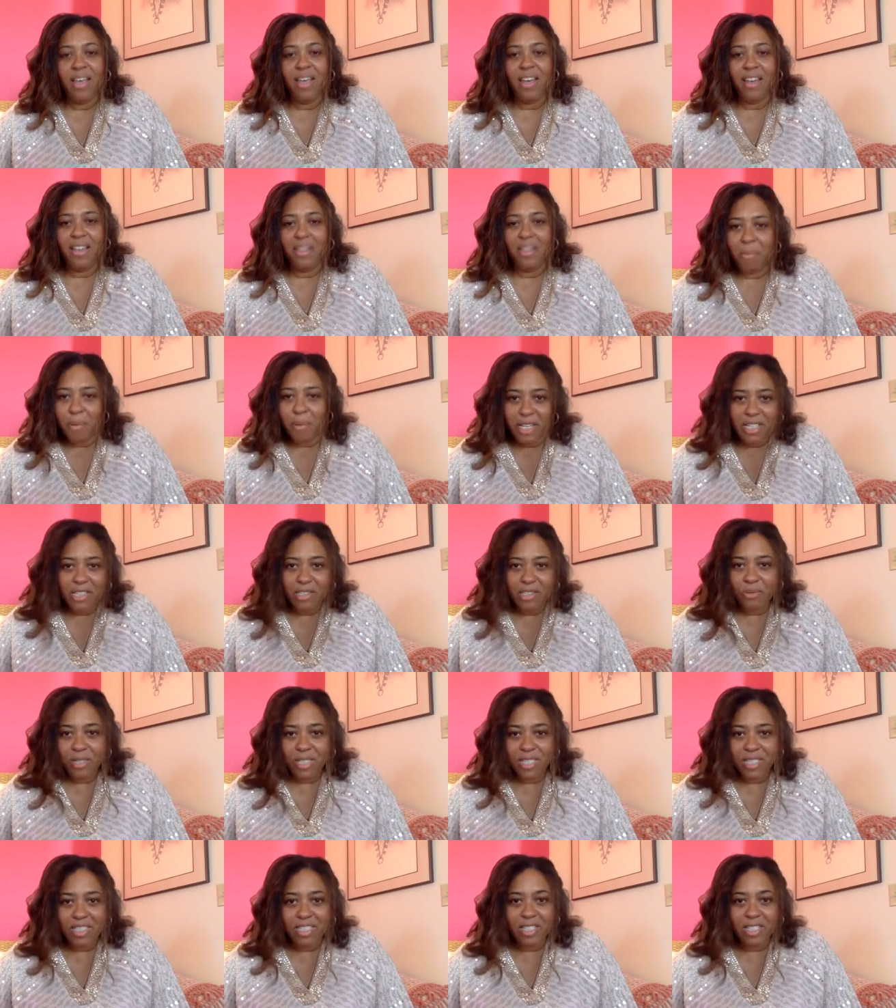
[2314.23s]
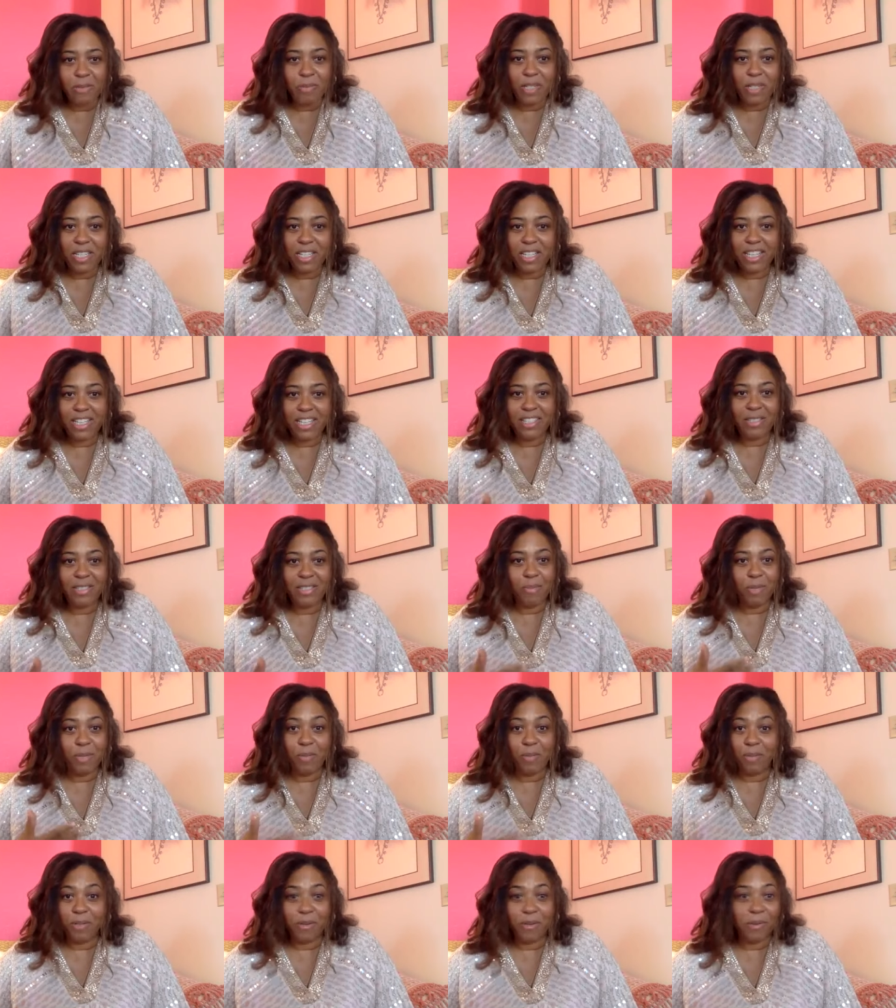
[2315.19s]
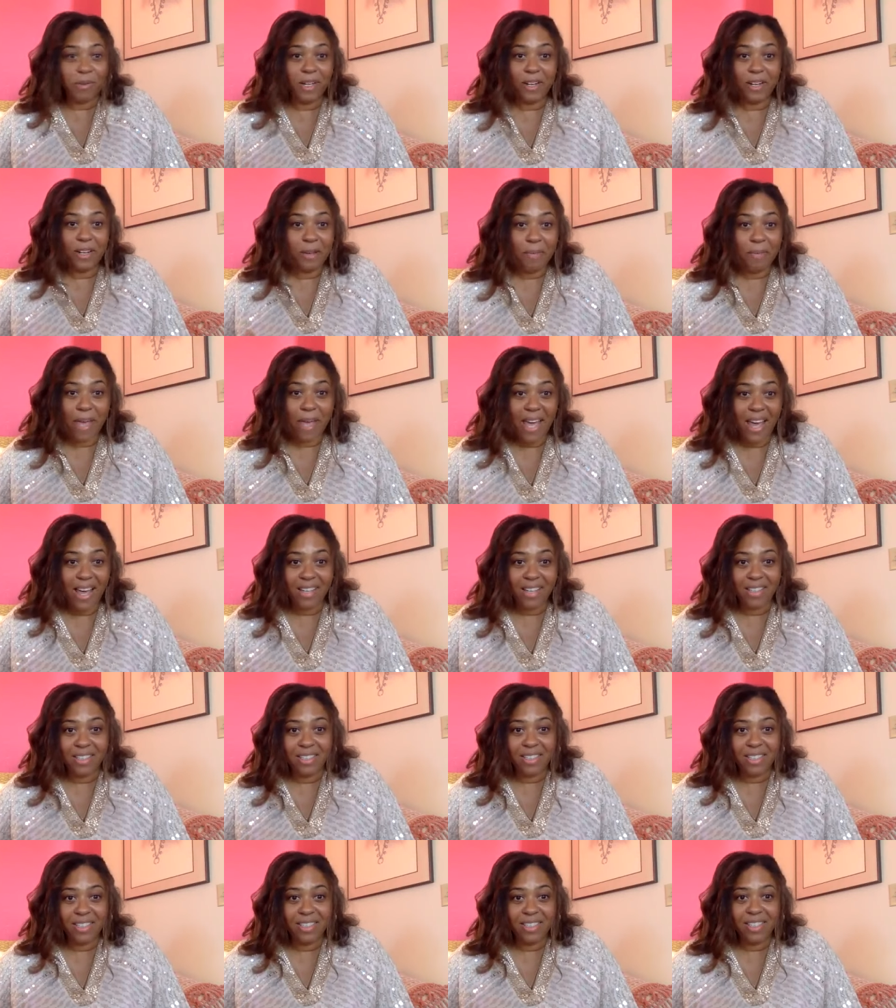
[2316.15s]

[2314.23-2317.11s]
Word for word: And the biggest reason is because people are wearing a mask.